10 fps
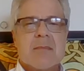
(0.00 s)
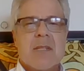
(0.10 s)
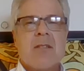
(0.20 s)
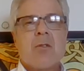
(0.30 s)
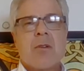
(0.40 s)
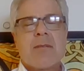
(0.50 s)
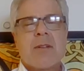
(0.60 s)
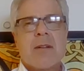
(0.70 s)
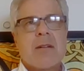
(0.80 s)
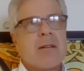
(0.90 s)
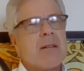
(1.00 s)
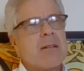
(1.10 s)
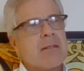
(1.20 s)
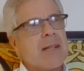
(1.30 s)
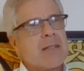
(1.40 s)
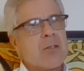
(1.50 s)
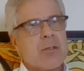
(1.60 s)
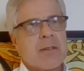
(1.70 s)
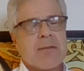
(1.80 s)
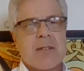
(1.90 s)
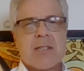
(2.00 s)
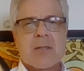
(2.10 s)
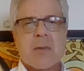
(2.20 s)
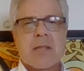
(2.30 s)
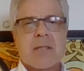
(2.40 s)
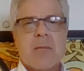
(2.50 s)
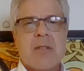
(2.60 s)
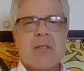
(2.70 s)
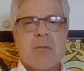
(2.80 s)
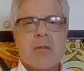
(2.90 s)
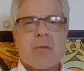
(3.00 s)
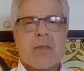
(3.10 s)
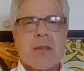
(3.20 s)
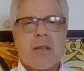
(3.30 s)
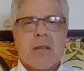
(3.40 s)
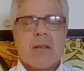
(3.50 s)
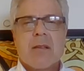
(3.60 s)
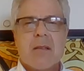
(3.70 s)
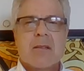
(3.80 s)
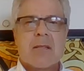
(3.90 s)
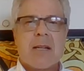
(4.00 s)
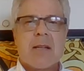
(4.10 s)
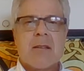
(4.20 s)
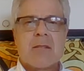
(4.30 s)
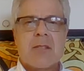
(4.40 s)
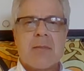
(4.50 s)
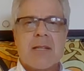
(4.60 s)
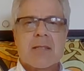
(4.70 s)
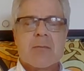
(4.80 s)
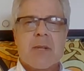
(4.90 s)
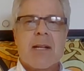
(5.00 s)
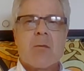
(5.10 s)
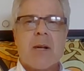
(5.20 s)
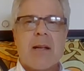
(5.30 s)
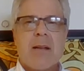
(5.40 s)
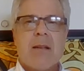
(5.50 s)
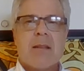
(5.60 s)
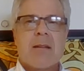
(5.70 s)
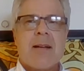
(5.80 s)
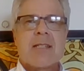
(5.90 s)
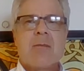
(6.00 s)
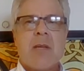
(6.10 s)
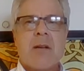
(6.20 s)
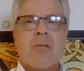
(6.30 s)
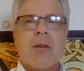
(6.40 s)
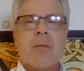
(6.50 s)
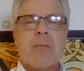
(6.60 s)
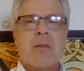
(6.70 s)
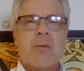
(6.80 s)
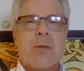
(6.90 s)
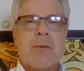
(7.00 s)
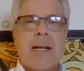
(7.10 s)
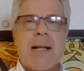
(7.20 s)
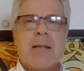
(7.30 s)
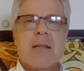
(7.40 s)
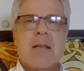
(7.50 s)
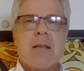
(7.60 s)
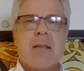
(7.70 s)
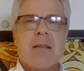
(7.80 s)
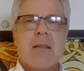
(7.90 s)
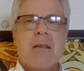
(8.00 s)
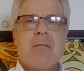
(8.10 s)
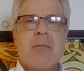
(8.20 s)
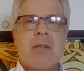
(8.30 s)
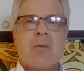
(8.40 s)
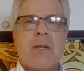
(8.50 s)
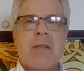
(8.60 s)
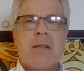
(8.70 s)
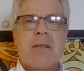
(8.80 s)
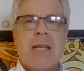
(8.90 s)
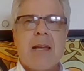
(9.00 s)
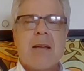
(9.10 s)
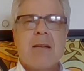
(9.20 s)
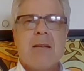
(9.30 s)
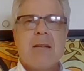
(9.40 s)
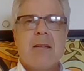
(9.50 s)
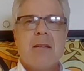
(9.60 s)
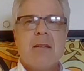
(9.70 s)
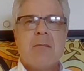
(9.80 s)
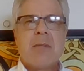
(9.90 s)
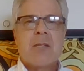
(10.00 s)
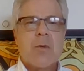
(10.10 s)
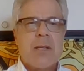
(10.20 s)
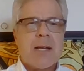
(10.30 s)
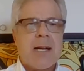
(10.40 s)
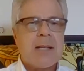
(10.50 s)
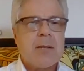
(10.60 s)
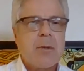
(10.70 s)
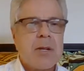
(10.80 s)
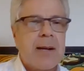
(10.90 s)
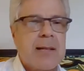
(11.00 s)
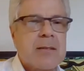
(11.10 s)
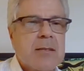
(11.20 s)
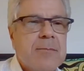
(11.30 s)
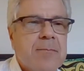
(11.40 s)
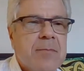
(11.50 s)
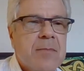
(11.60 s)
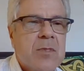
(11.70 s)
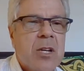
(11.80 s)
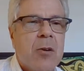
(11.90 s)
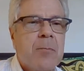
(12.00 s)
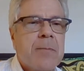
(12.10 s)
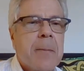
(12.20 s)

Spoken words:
intuitively or not intuitively, just because I'm intimate with the site and the subjects. But anyway, there has to be agreement between reality, between data, and between IWRS. So